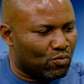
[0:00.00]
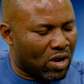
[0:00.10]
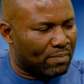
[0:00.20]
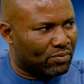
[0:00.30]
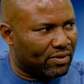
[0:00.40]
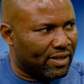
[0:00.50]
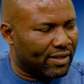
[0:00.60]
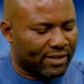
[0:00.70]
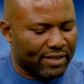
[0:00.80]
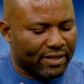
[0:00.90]
happen there?
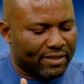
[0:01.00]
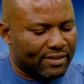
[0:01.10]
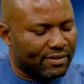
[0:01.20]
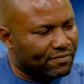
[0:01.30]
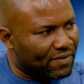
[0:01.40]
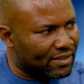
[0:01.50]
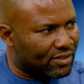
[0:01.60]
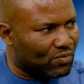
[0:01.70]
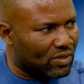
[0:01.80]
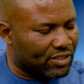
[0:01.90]
The
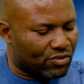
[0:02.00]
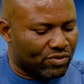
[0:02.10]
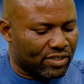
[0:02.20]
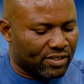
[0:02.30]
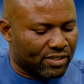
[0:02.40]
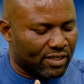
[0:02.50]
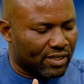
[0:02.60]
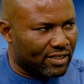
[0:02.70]
VAT will increase,